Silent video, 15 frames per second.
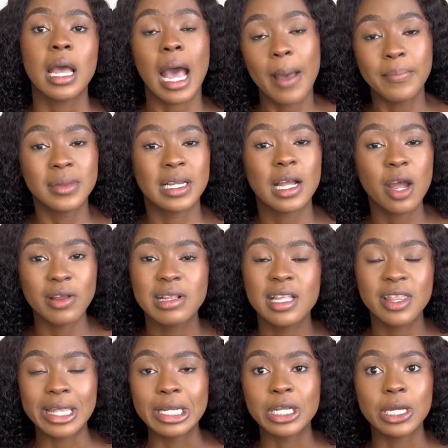I'm currently
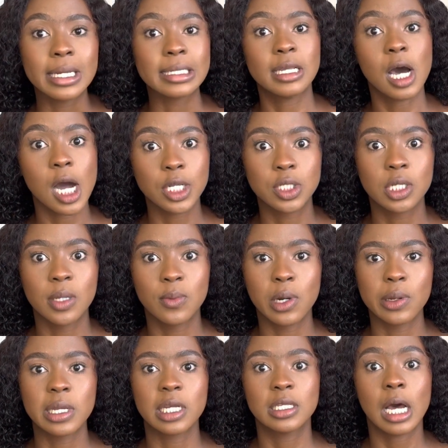30, it's hard to keep
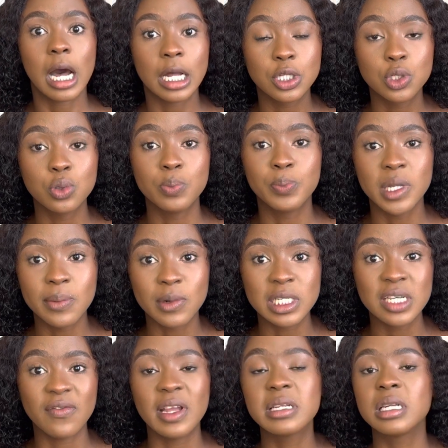going, it's hard to be
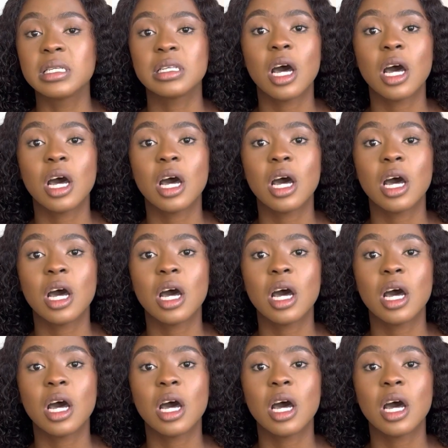motivated,